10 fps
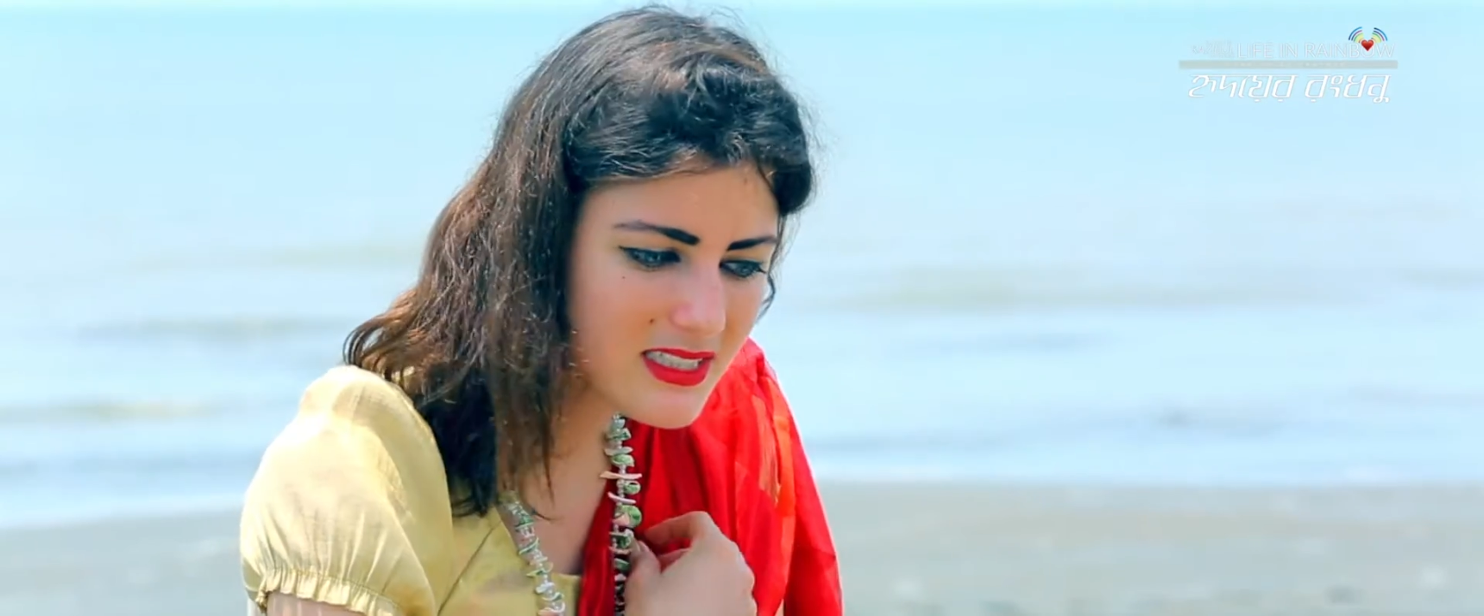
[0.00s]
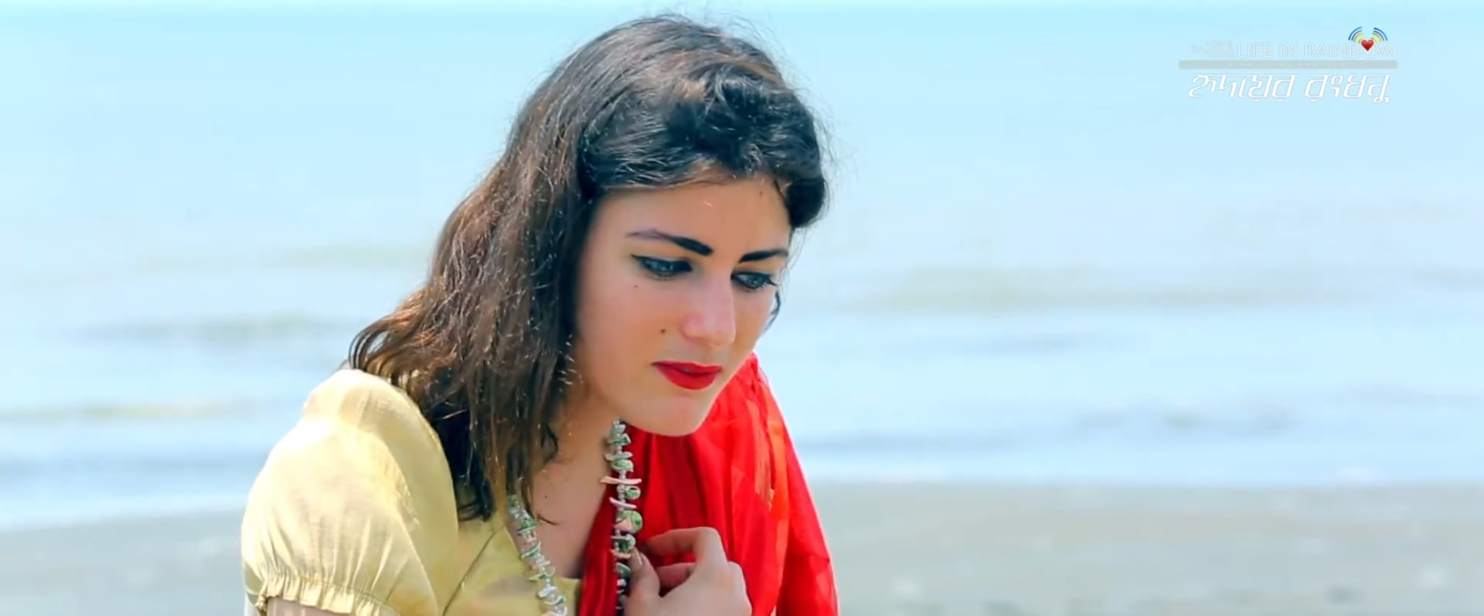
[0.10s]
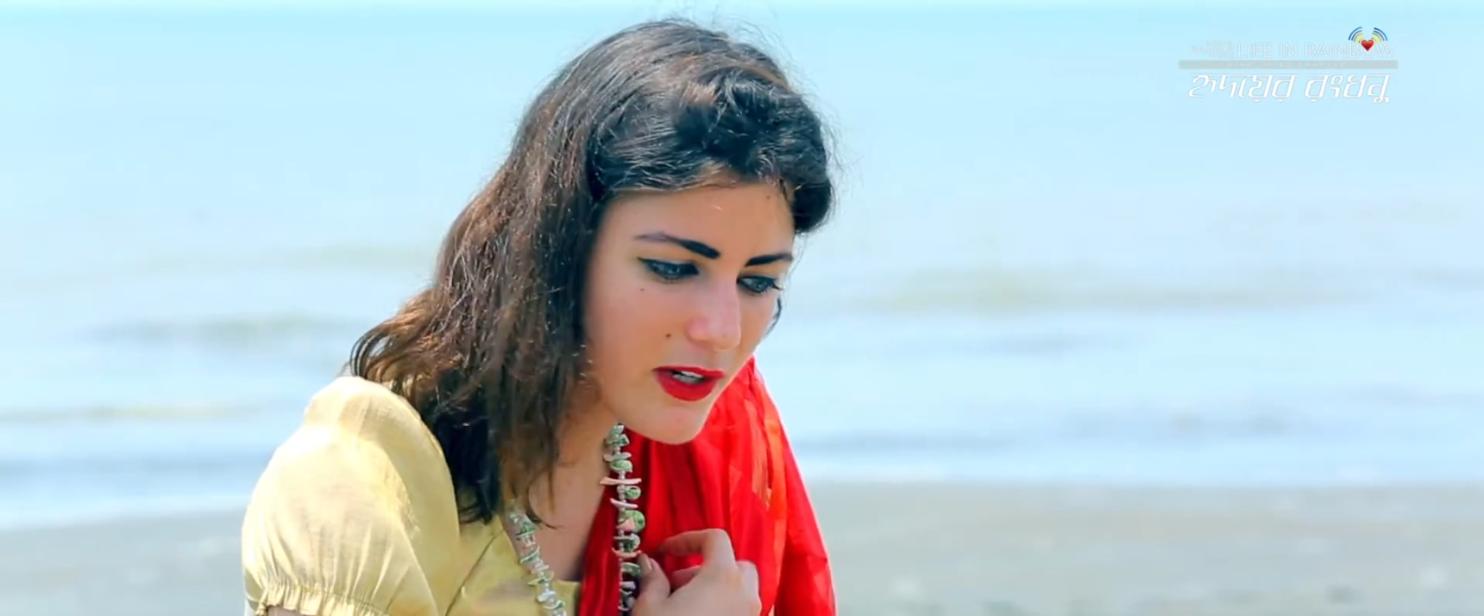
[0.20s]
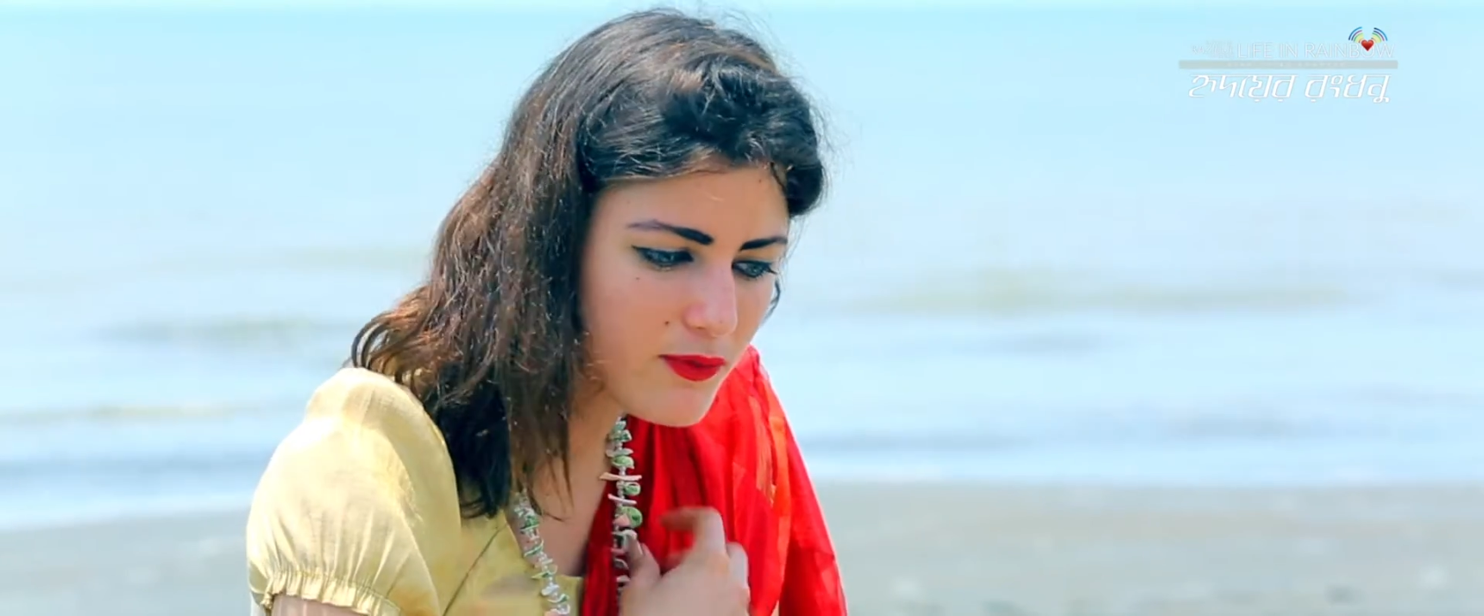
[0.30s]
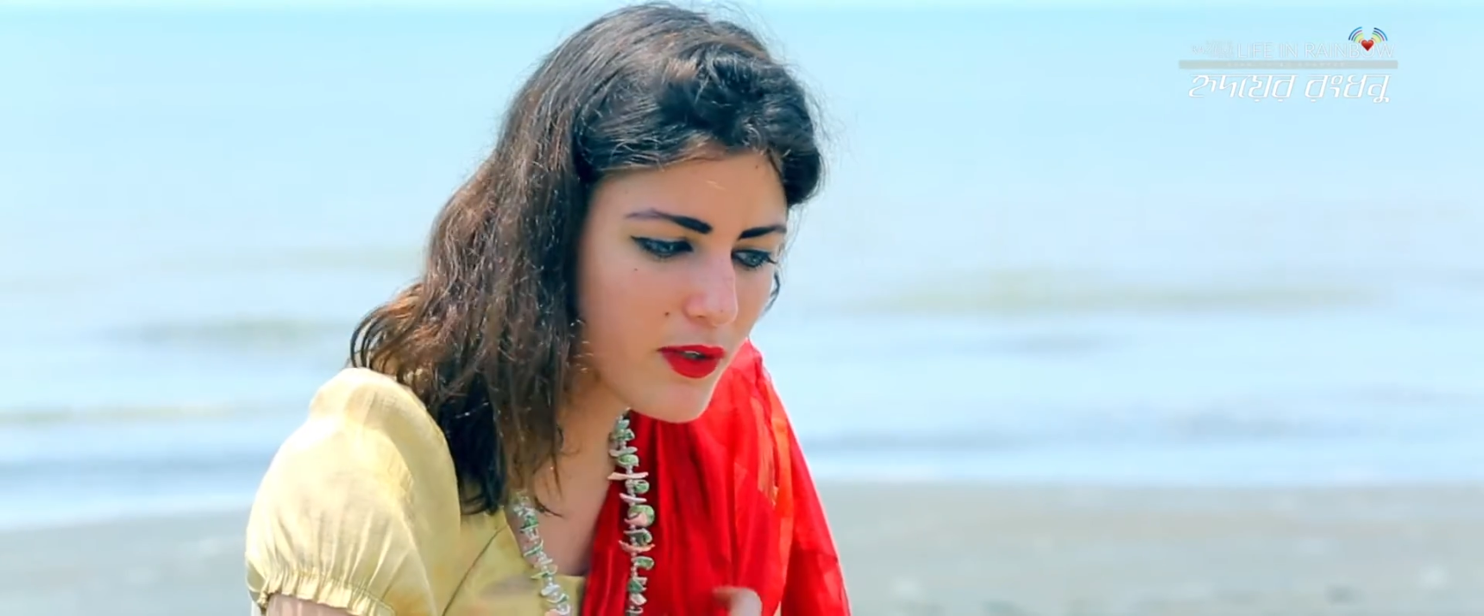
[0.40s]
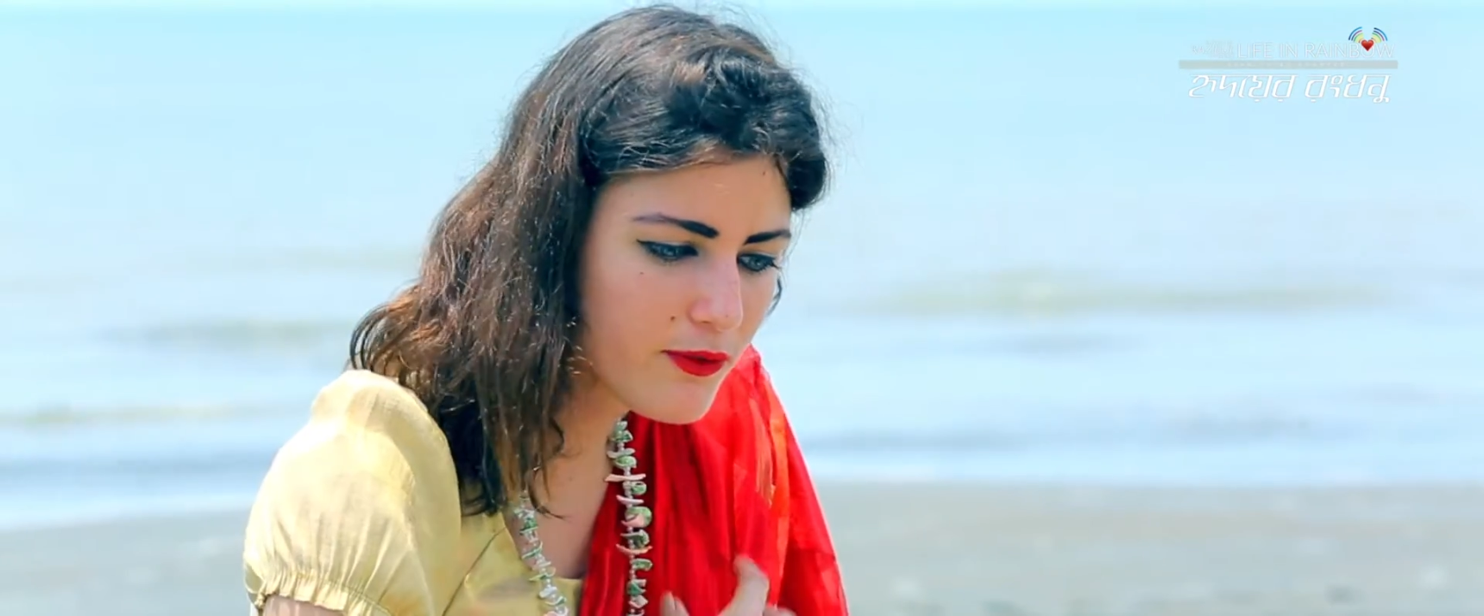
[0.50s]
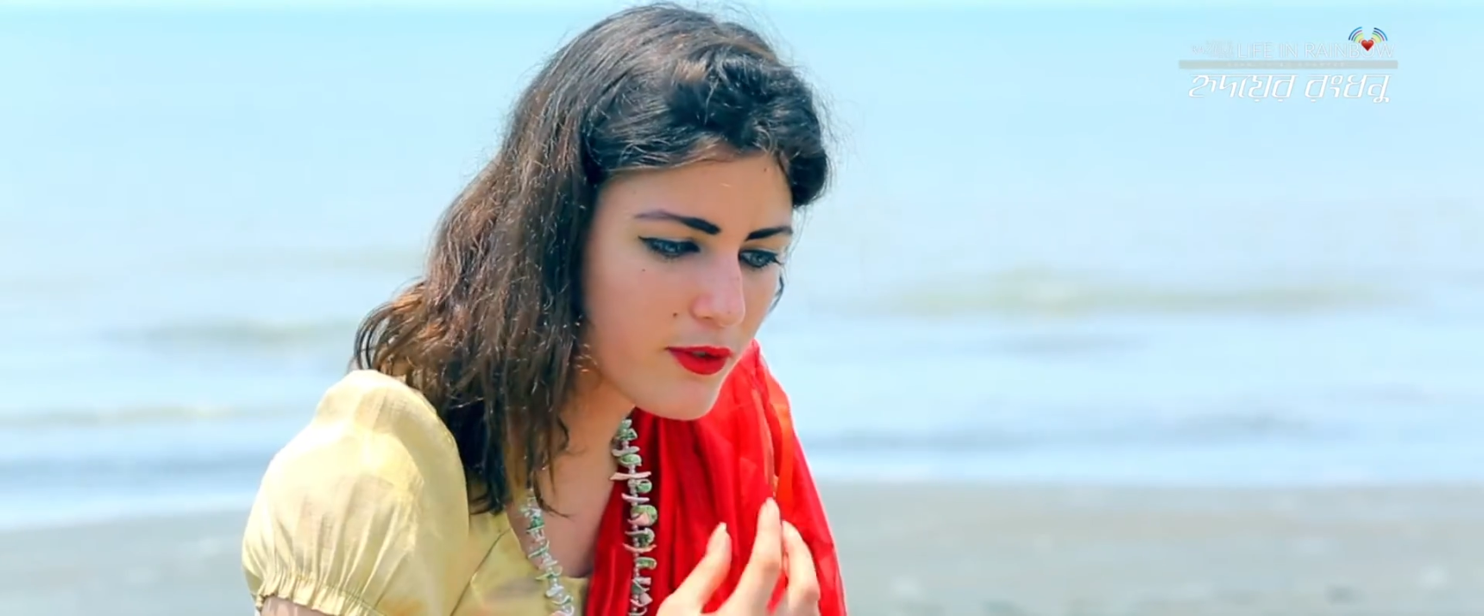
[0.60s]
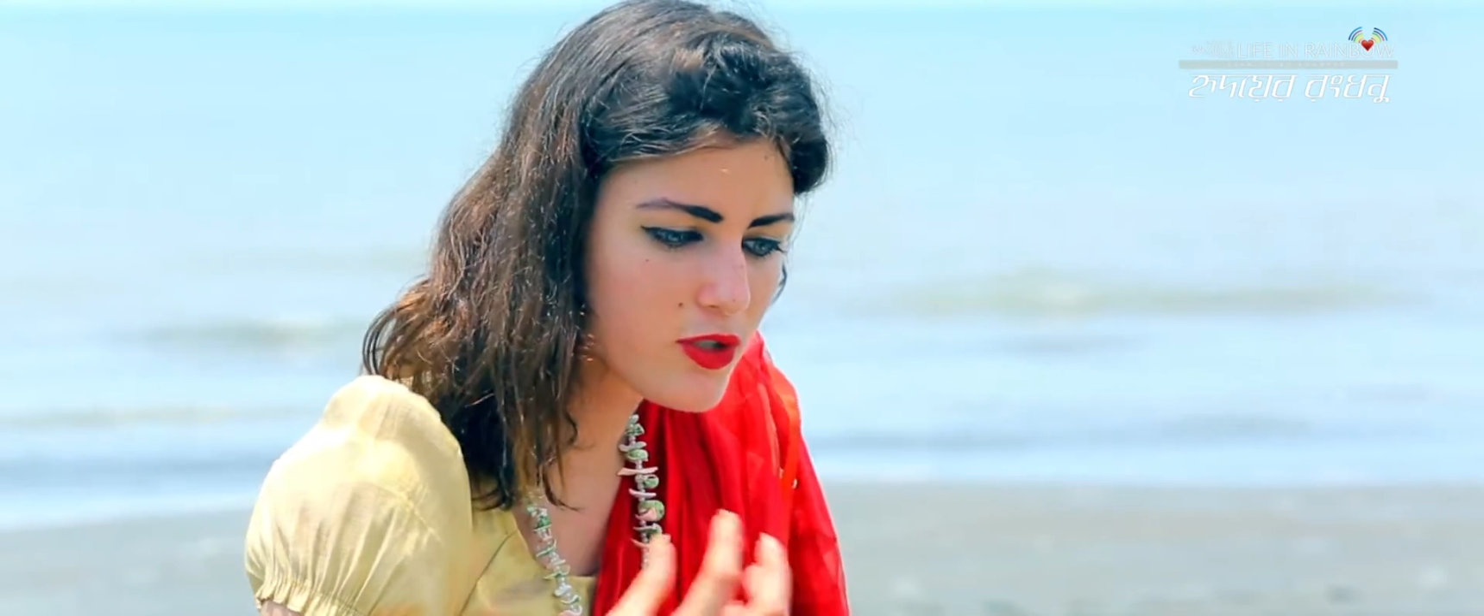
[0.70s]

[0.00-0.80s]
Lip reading: what we've